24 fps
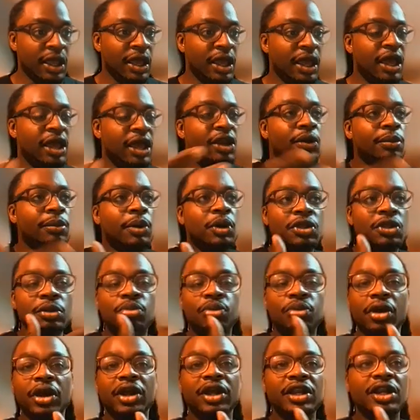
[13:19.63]
And I'm only
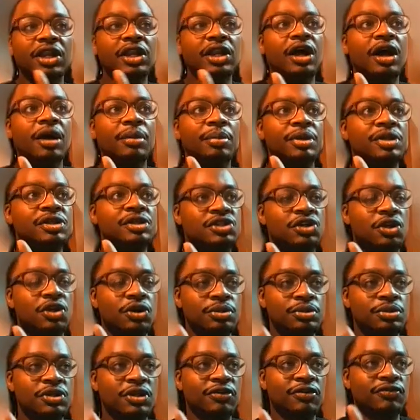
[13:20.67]
bringing it up in
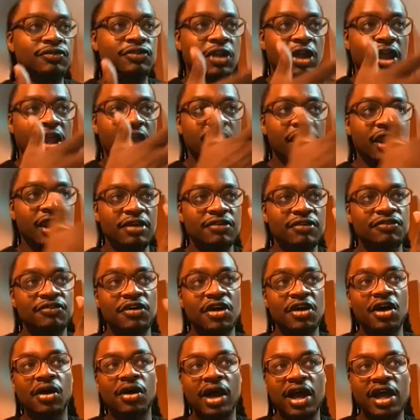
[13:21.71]
terms of the
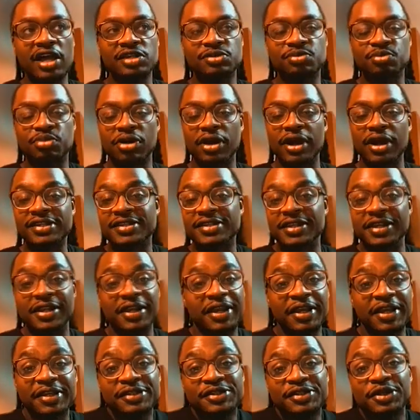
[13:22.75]
NFL has precedent
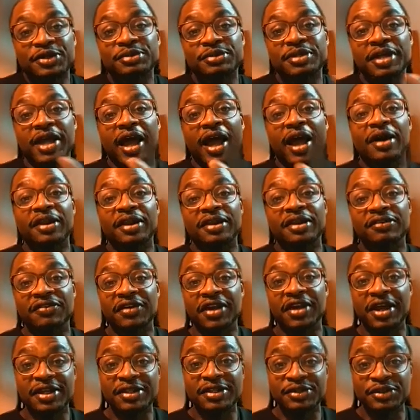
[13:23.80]
in terms of how
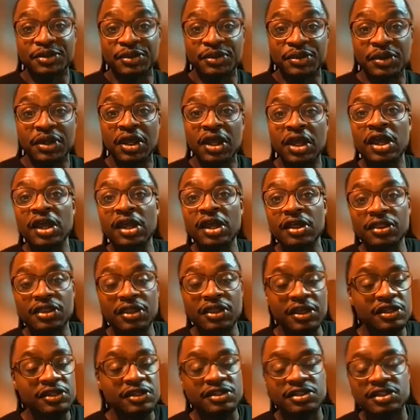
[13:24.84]
they handle
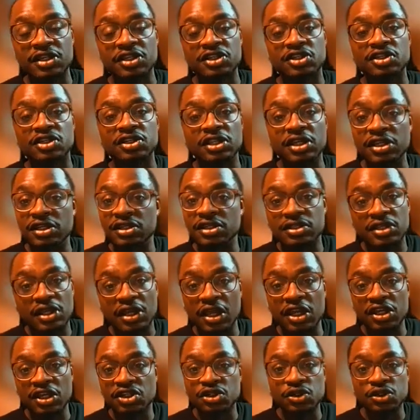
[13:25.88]
these
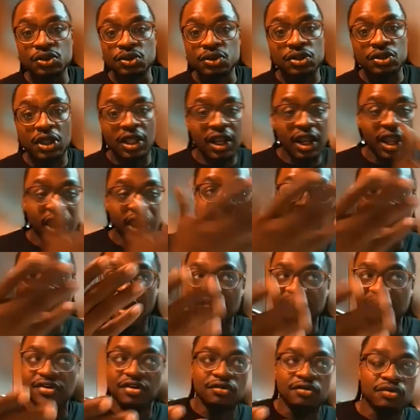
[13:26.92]
issues. And they
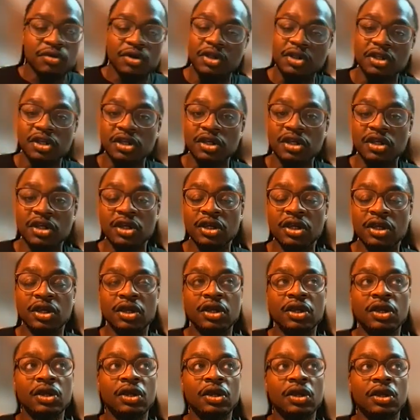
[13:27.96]
haven't really
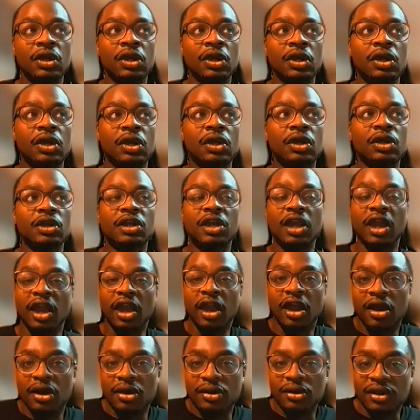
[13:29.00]

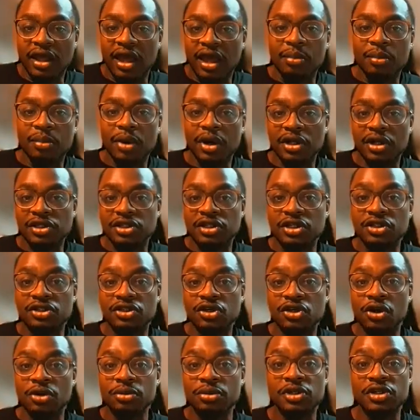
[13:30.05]
cared that much in
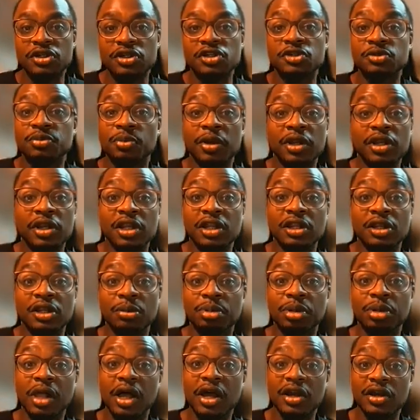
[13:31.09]
terms of suspending the
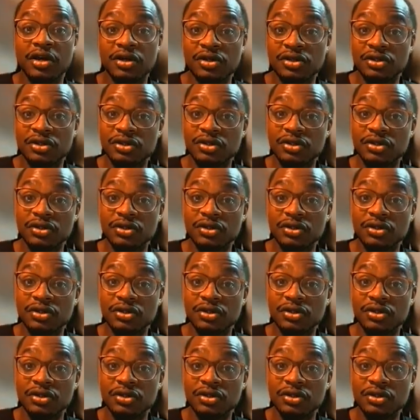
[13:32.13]
players.